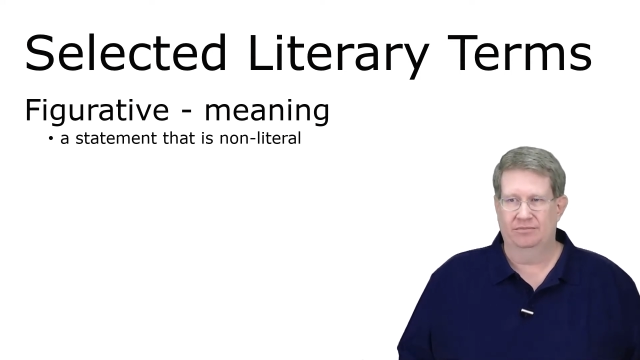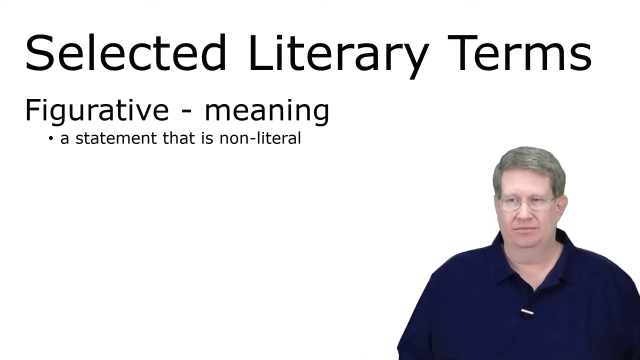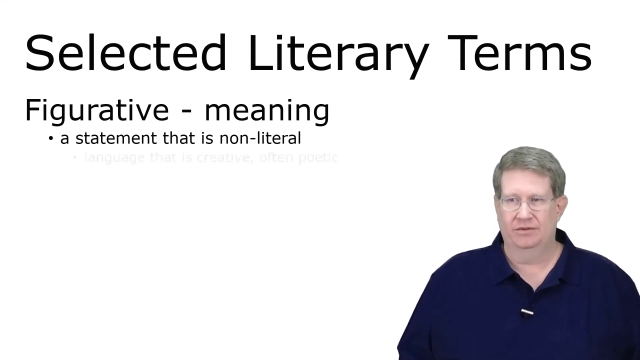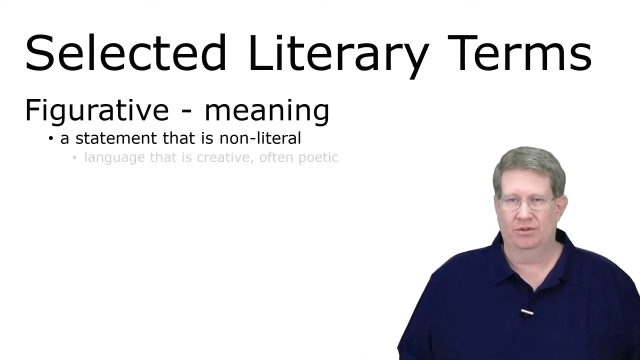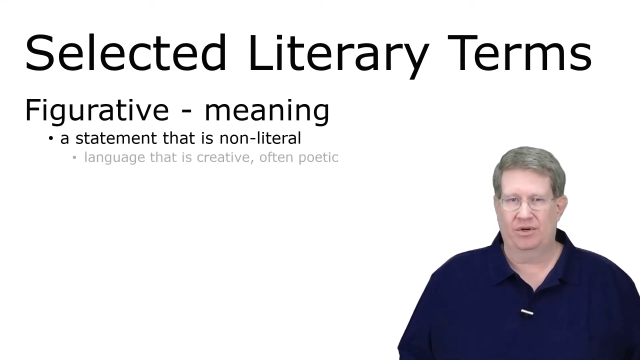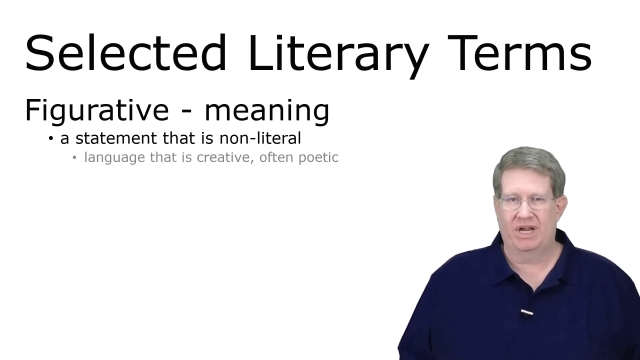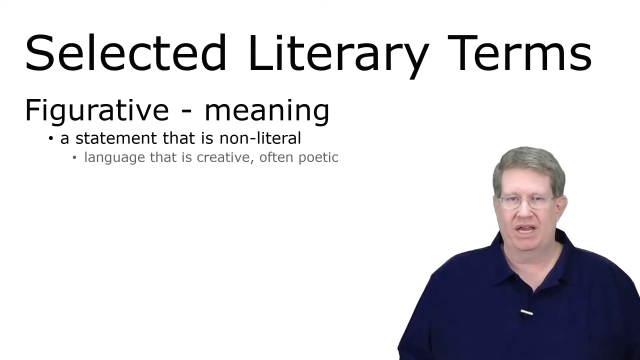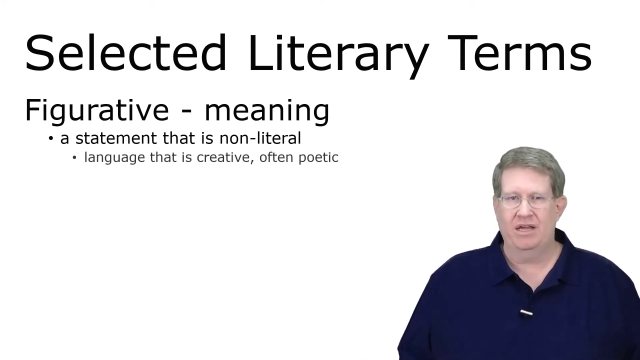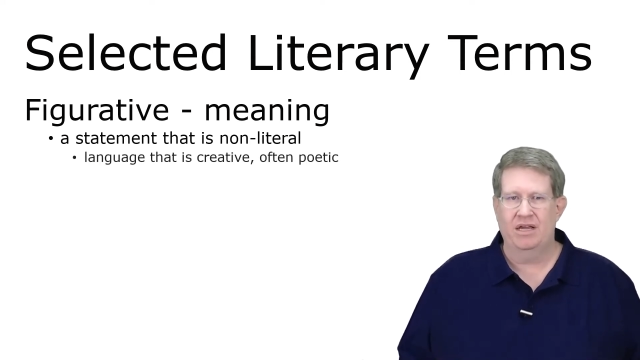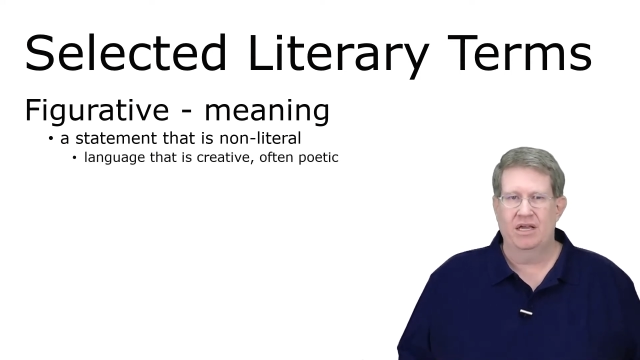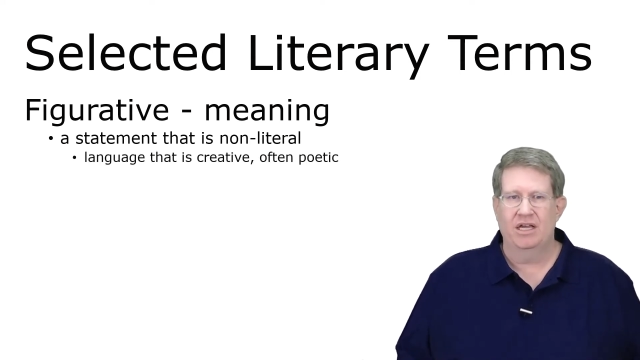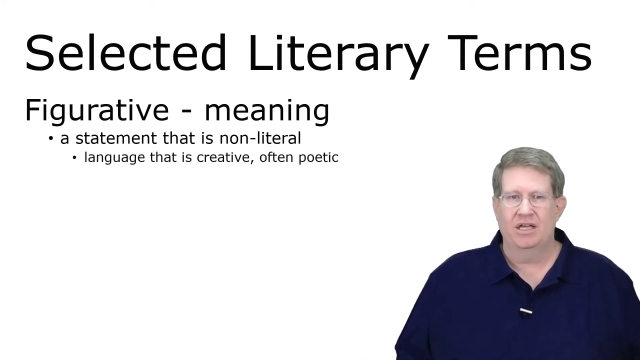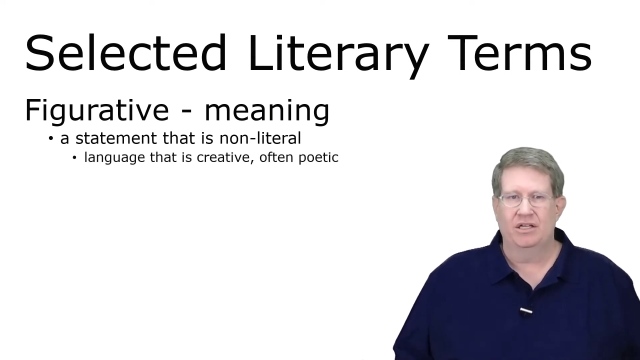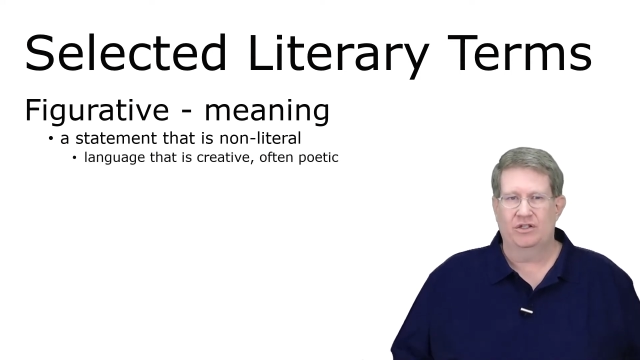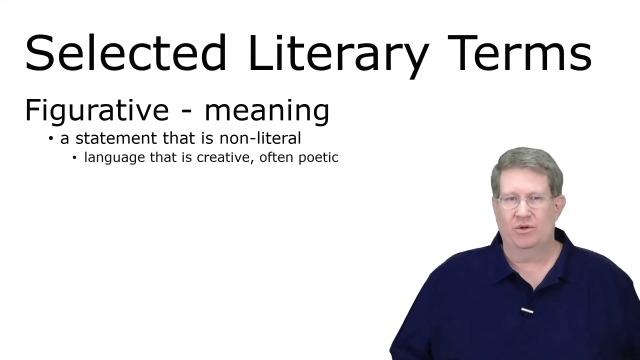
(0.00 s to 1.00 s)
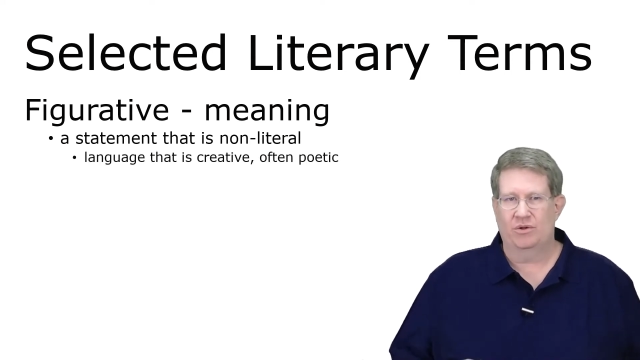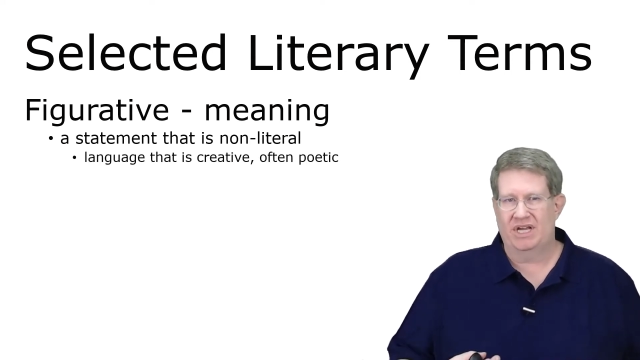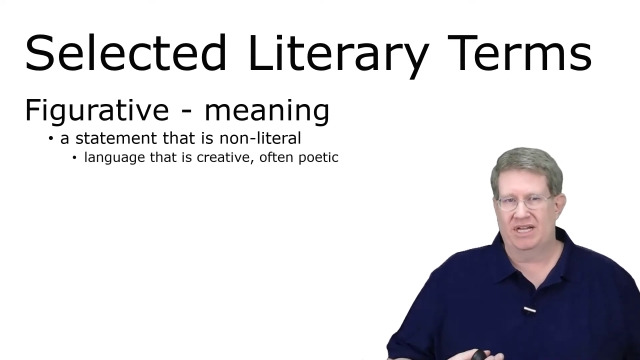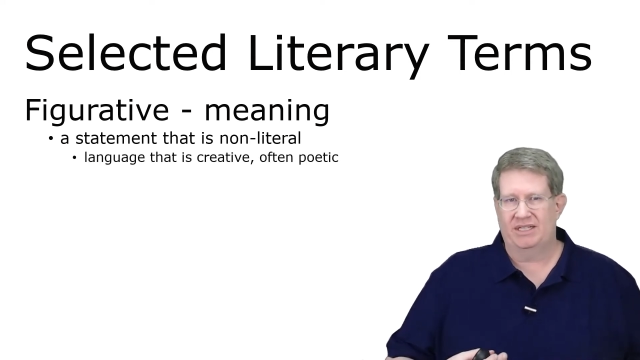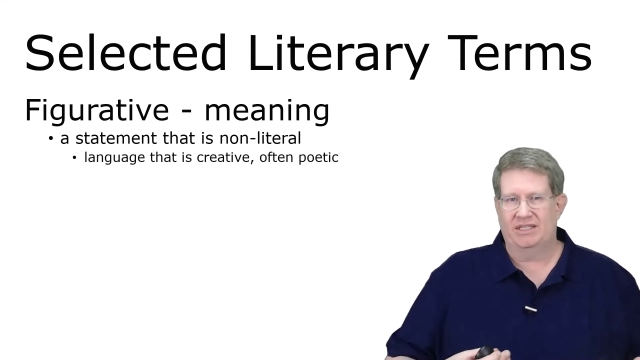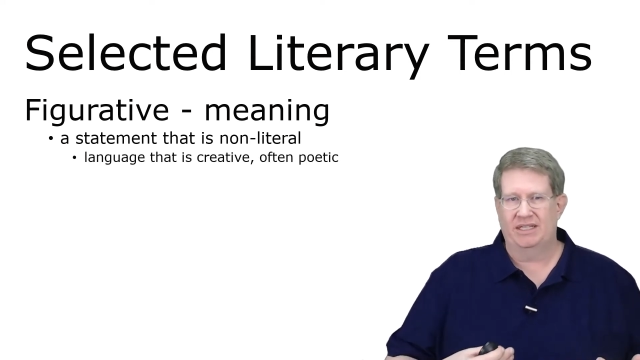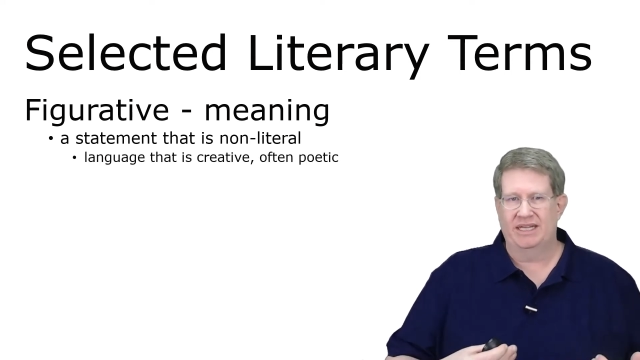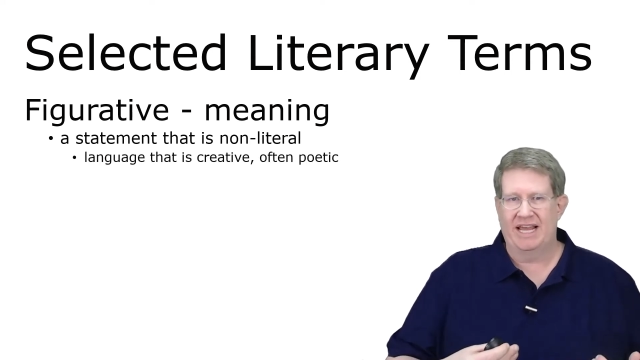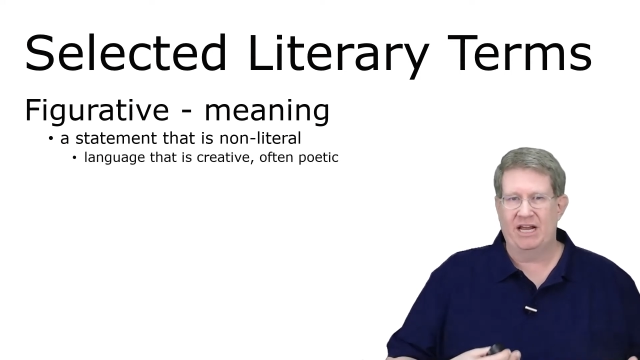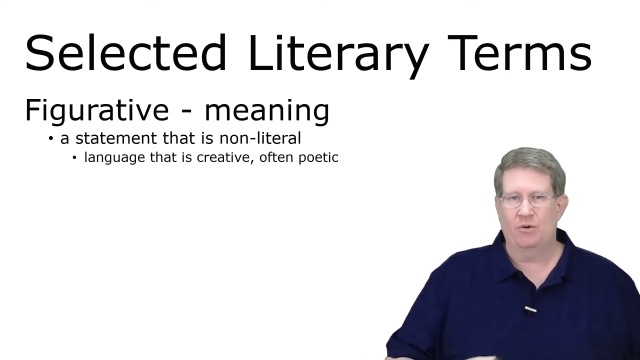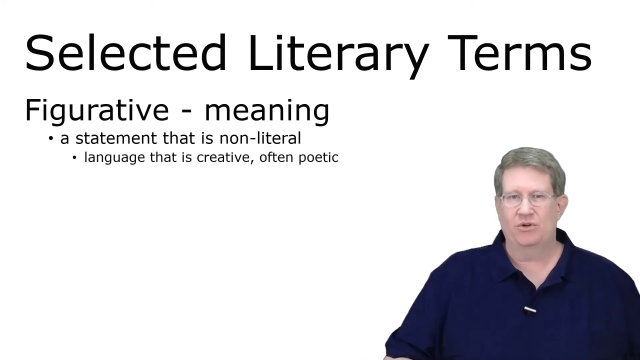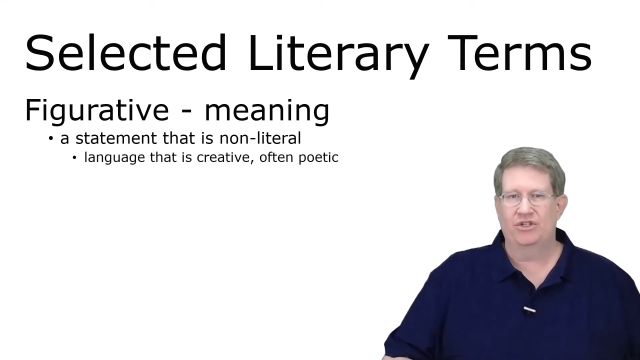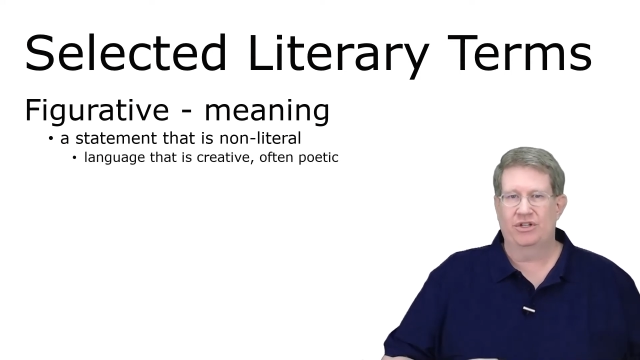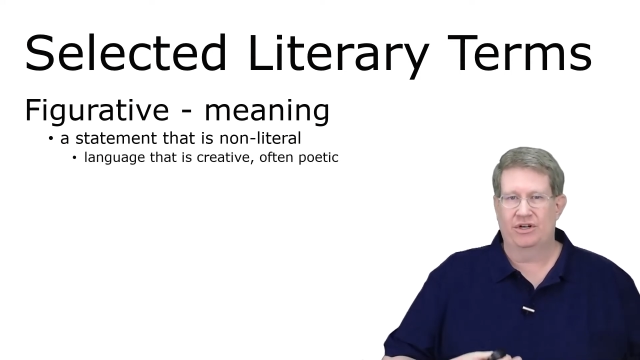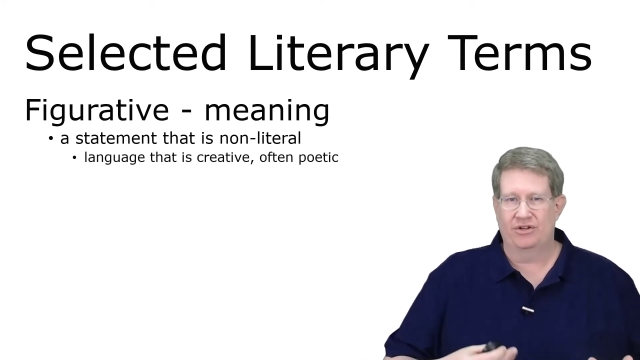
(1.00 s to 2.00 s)
Okay, so that's
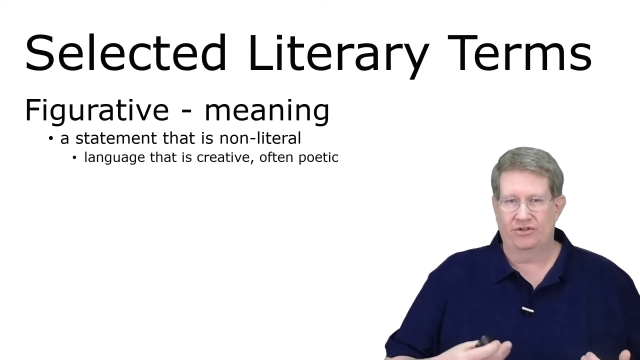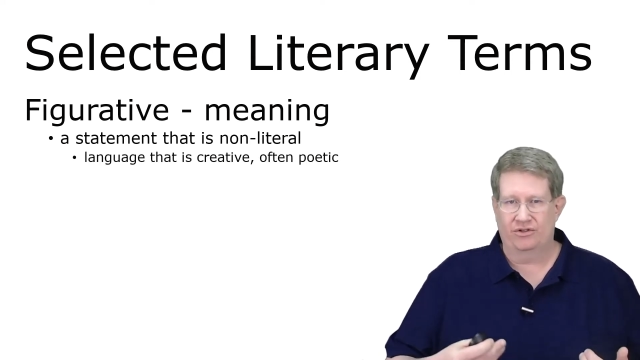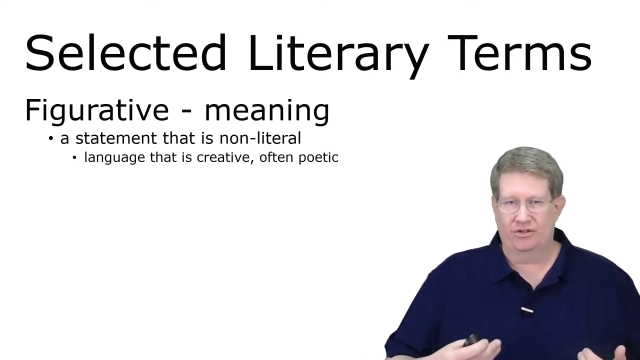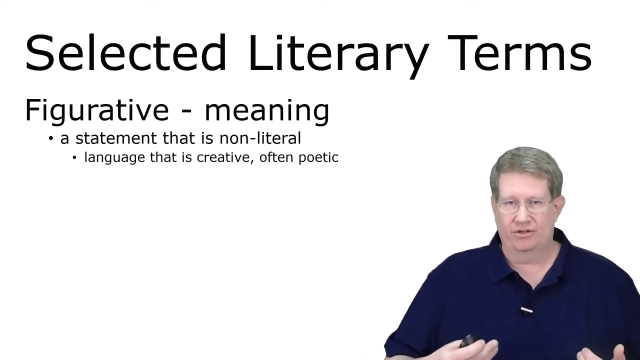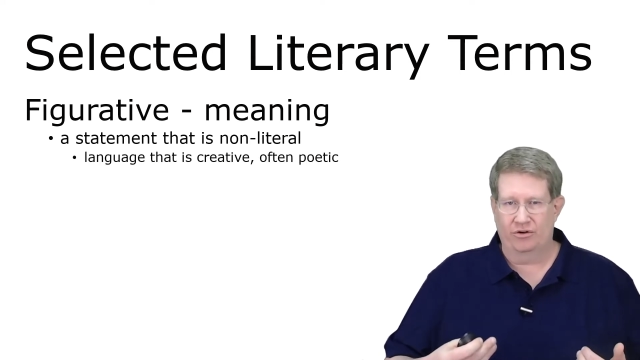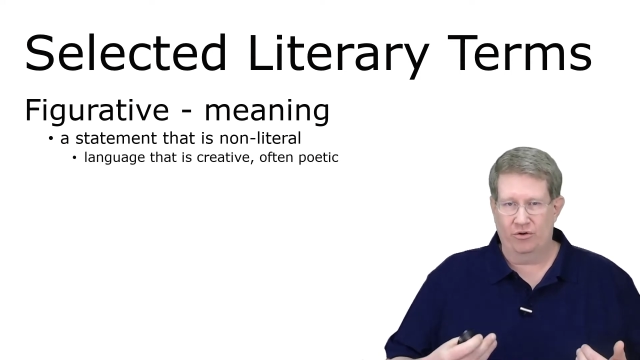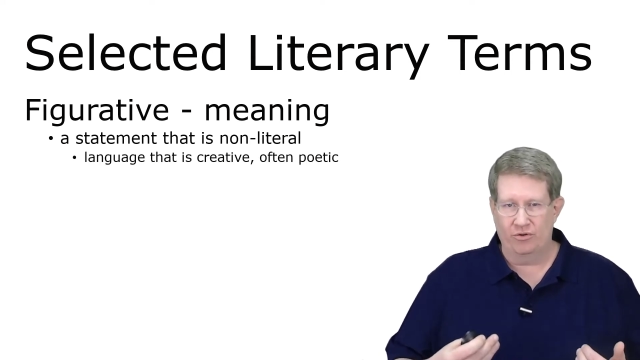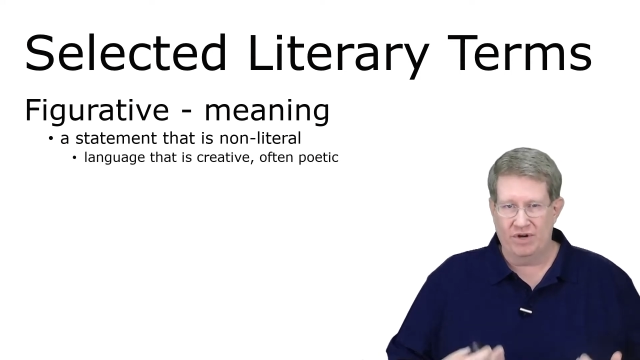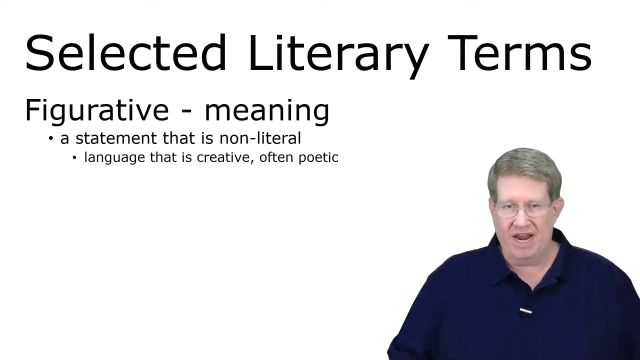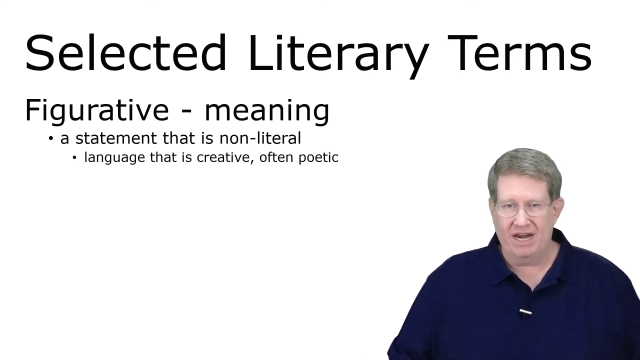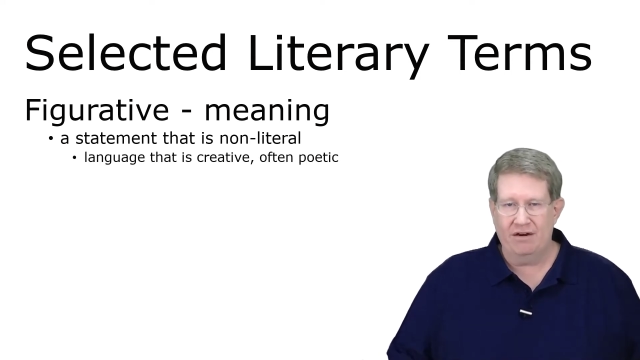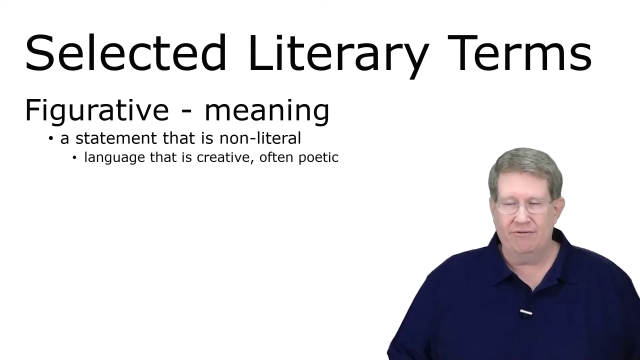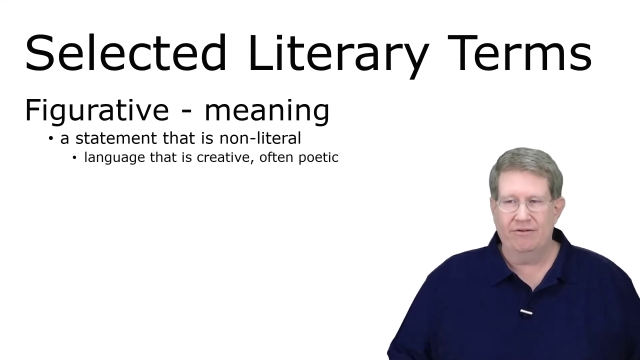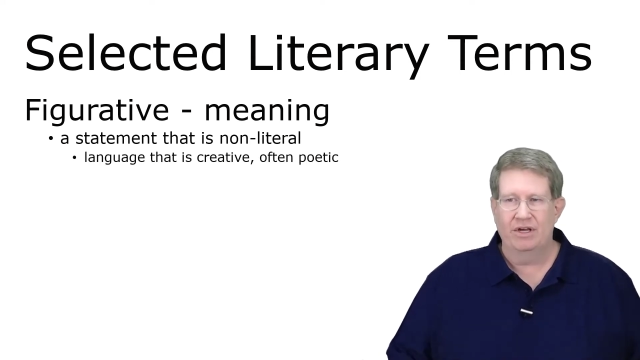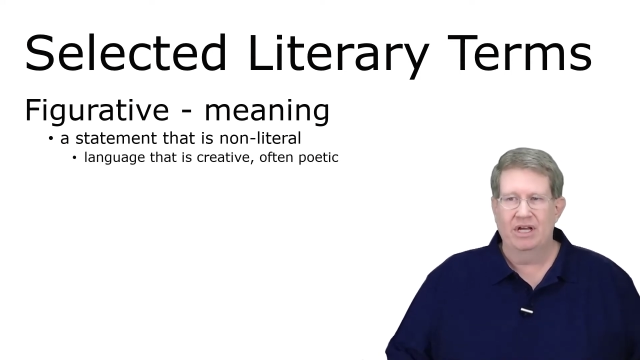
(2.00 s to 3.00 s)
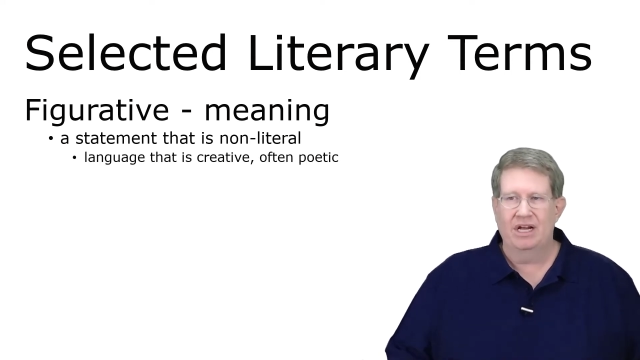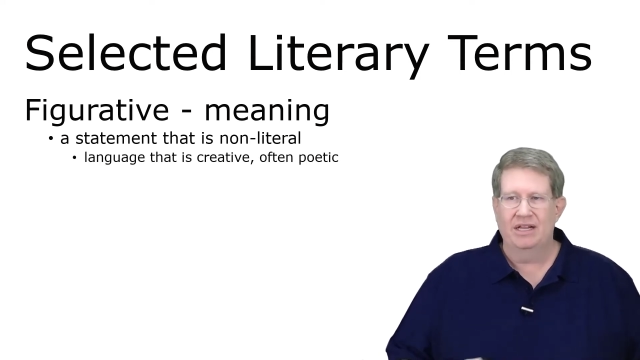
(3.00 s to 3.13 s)
language that is creative,